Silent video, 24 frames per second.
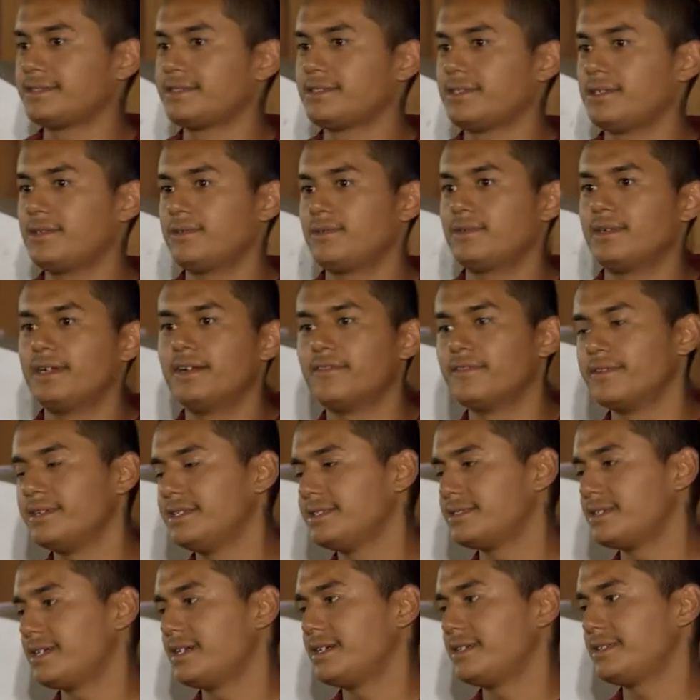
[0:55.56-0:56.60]
So wherever
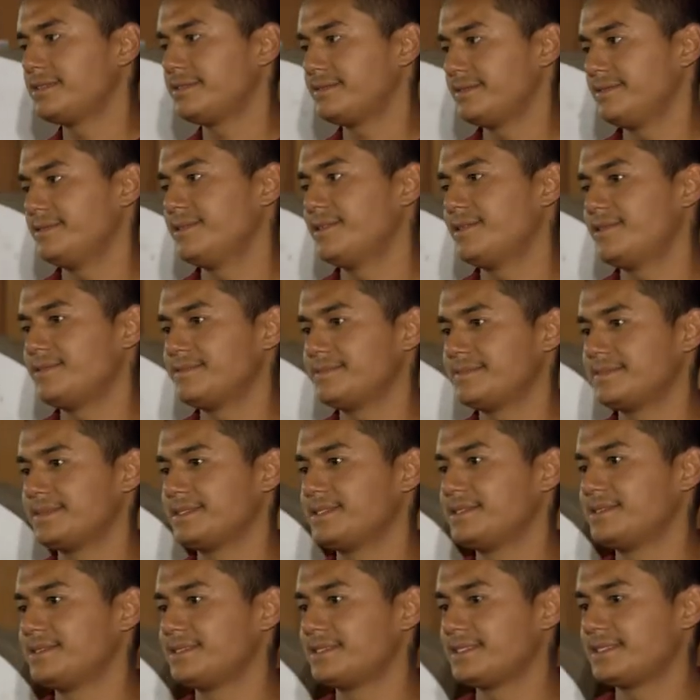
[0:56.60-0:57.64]
he's at, you know,
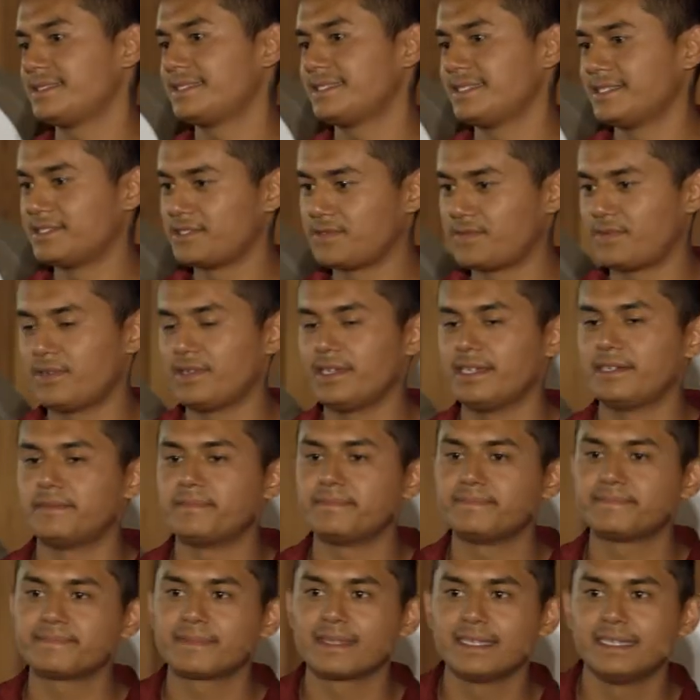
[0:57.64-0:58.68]
just this is for
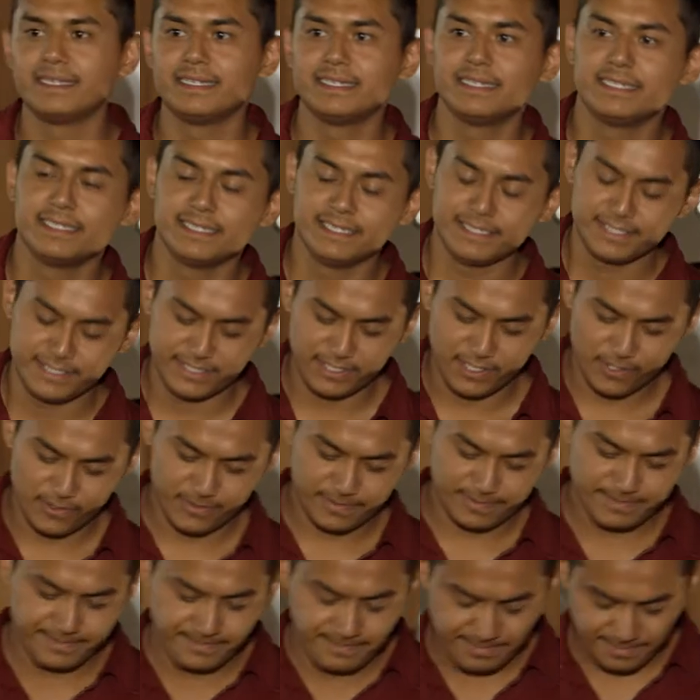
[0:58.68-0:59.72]
him.
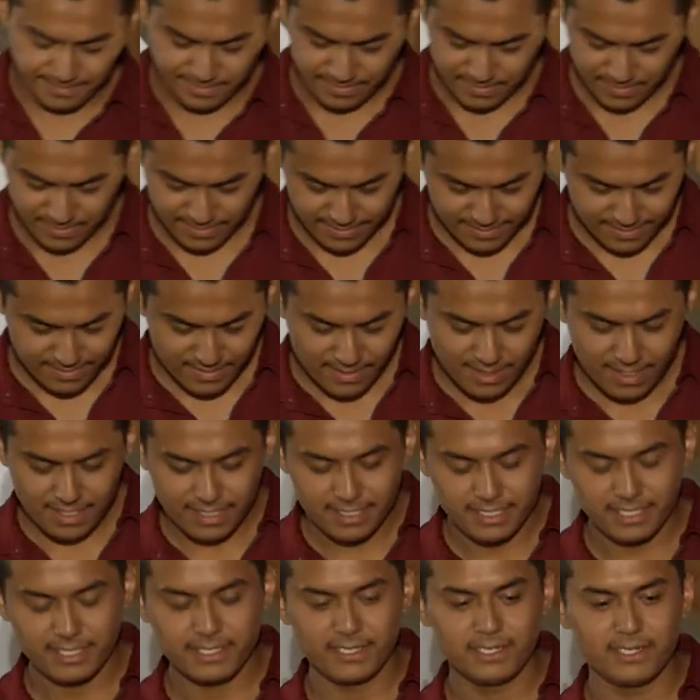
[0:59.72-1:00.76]
So
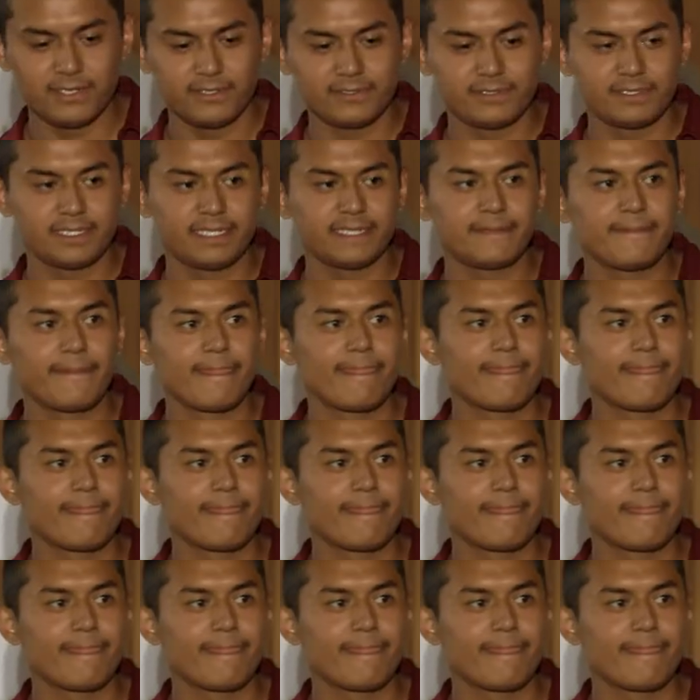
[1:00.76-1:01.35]
it goes.